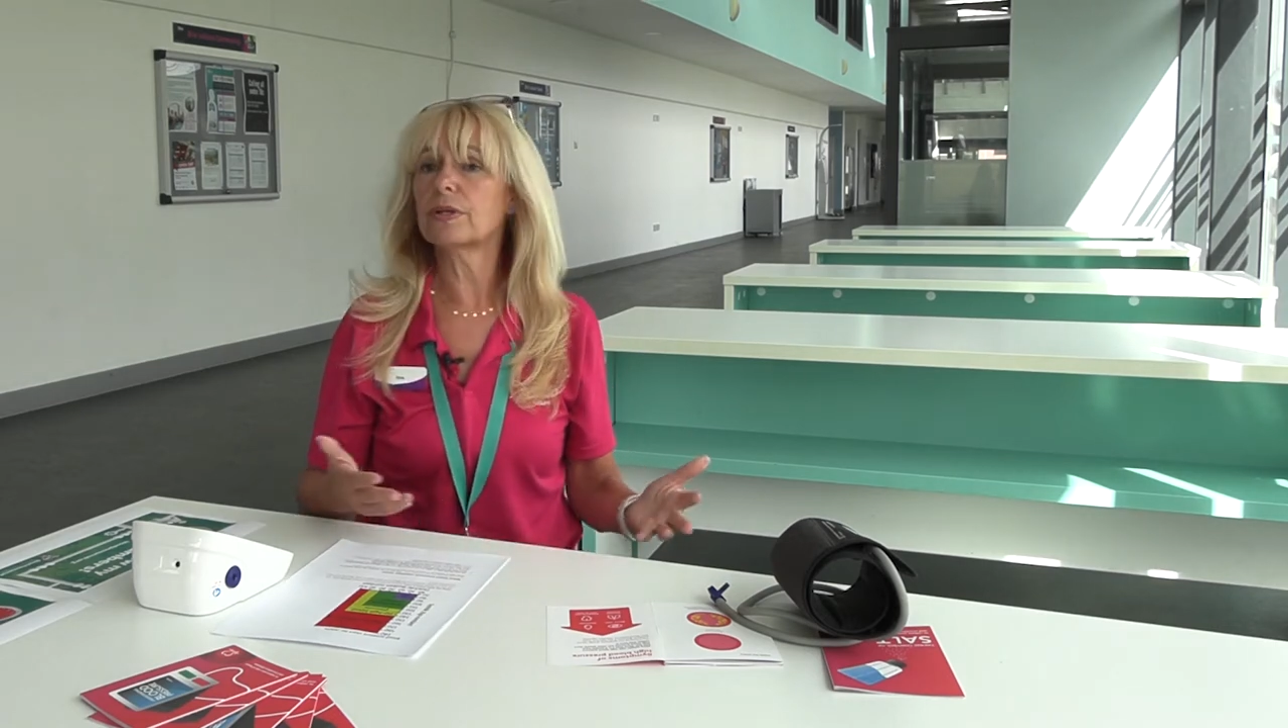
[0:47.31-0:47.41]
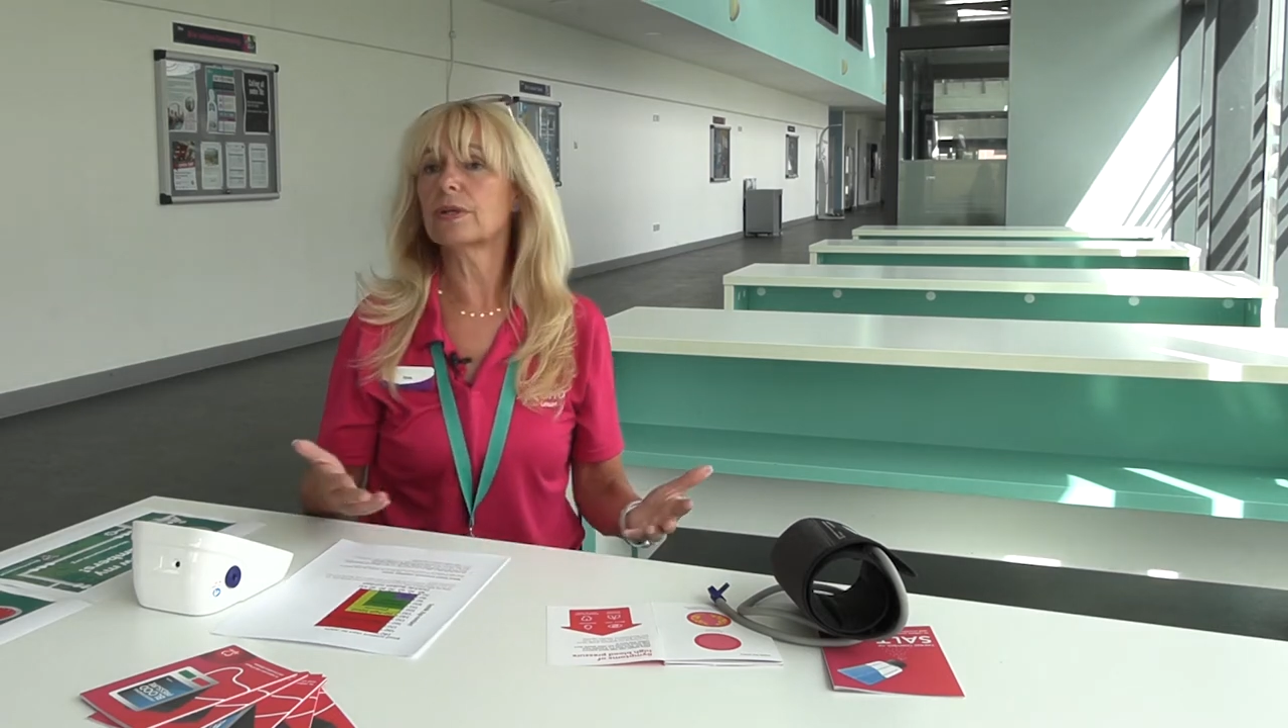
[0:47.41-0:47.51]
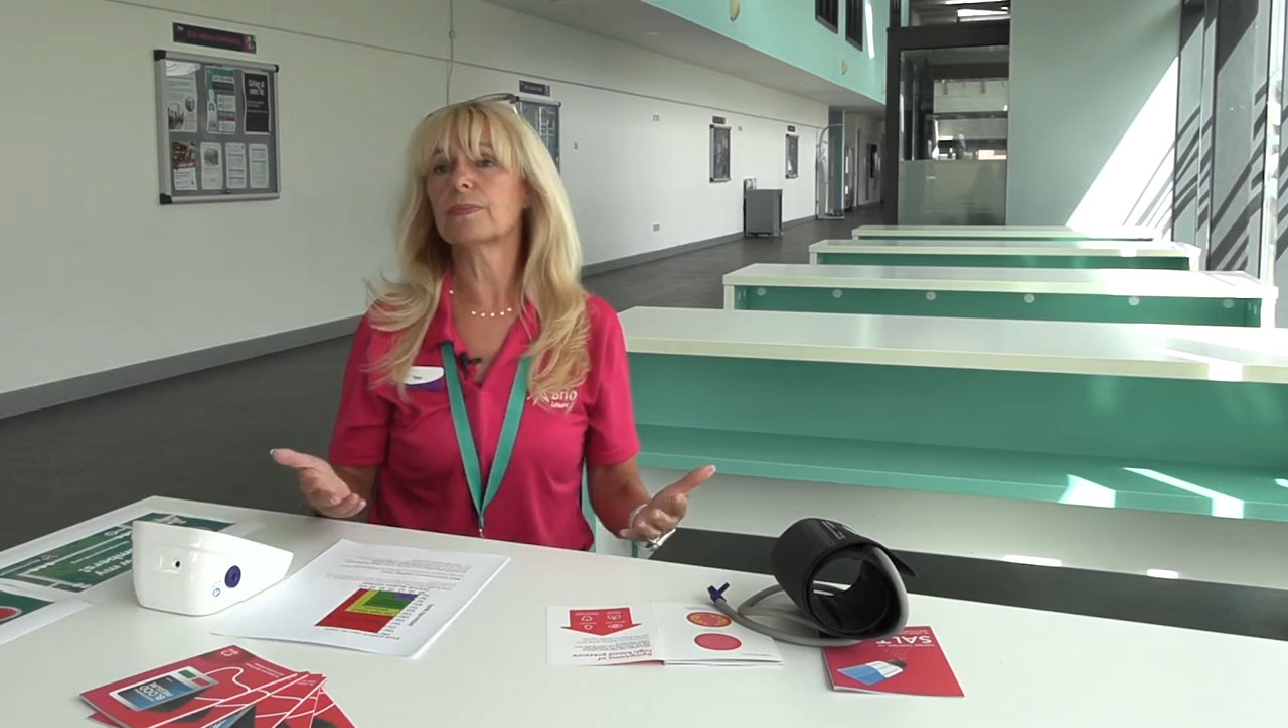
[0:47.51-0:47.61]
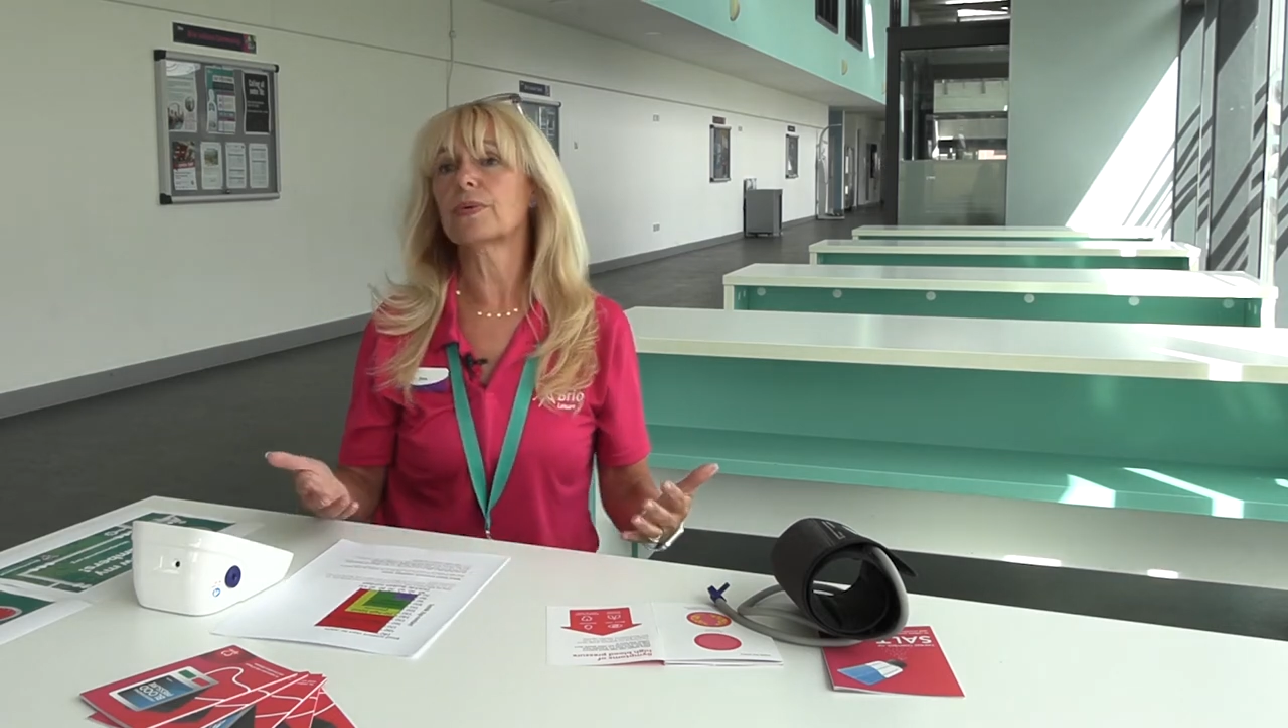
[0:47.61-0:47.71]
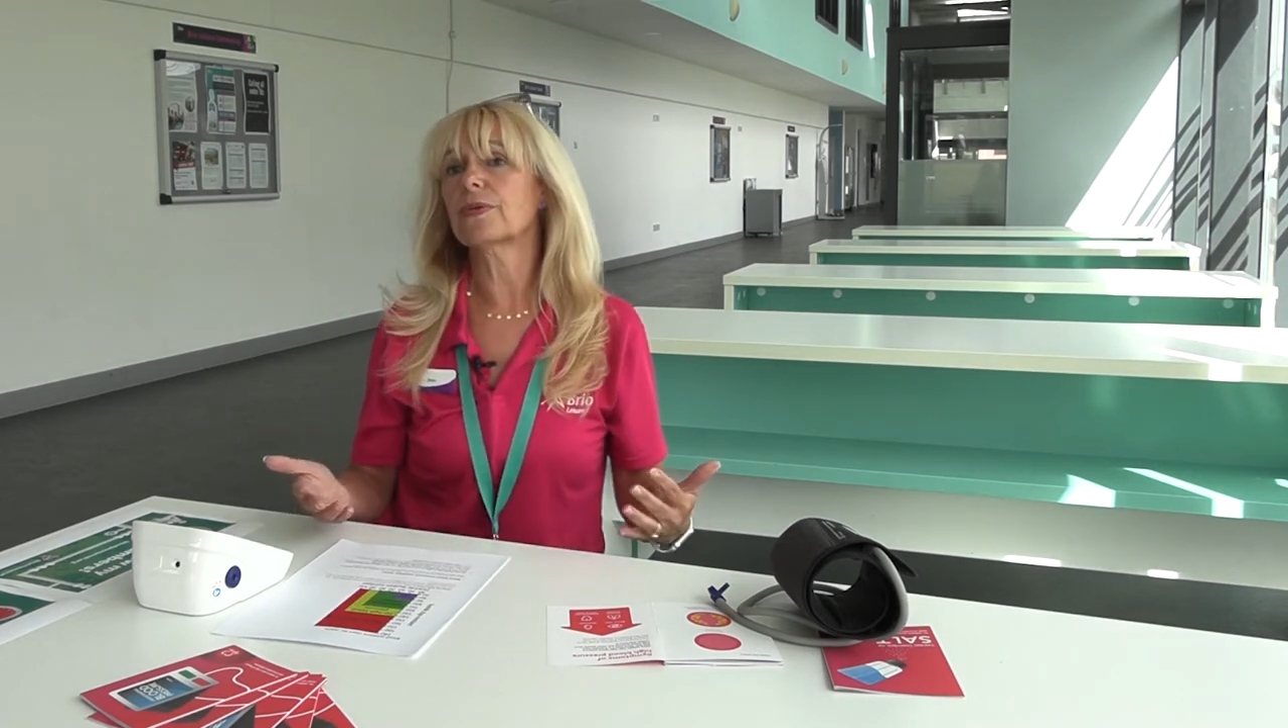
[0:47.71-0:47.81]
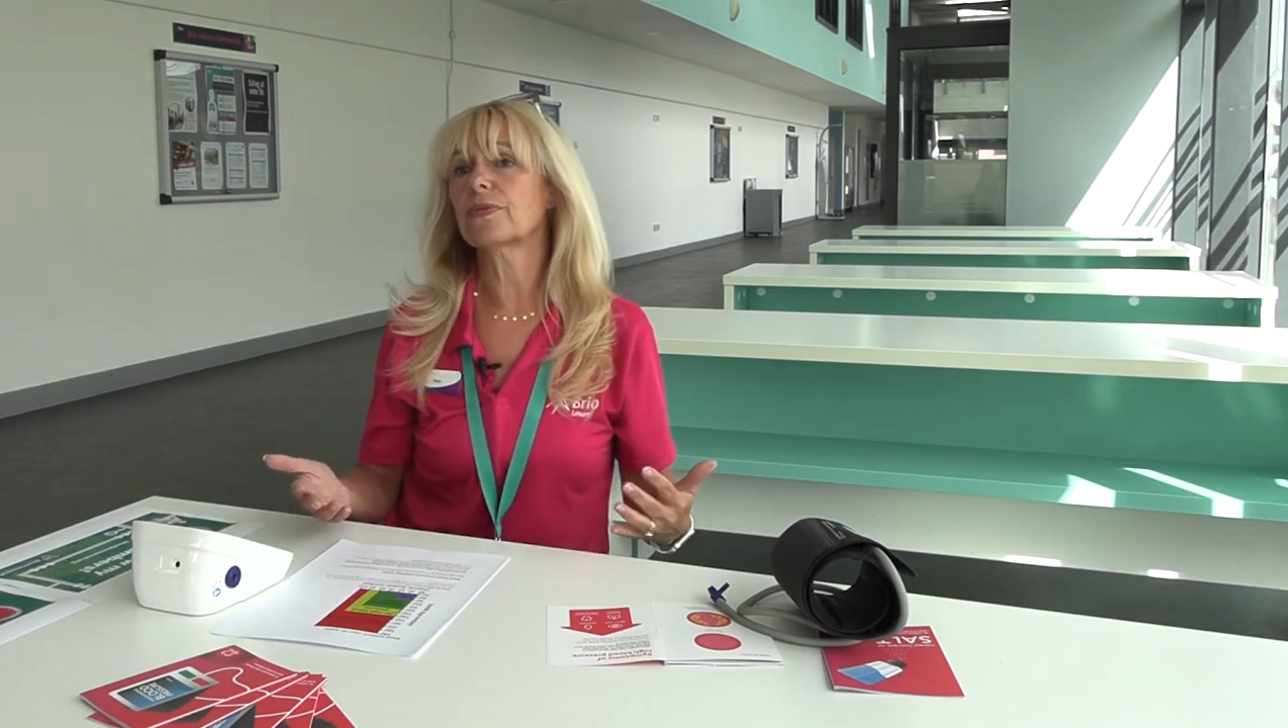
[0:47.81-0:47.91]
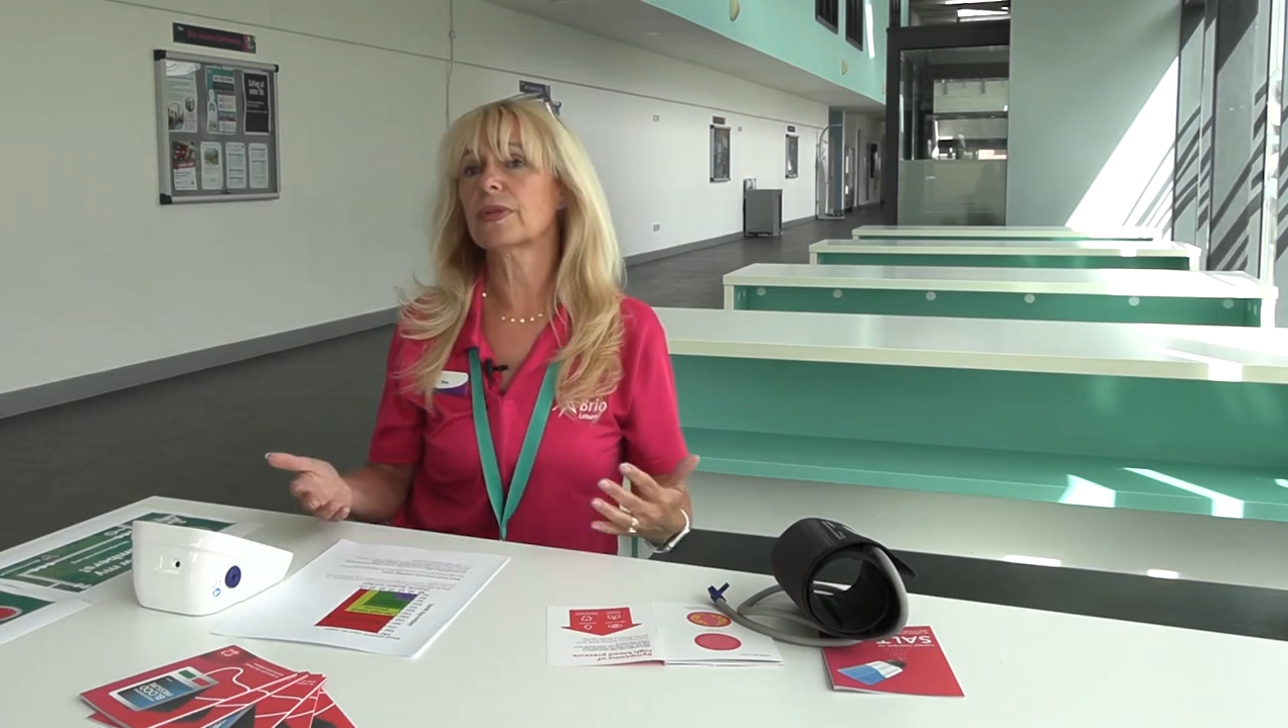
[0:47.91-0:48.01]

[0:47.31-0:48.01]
number of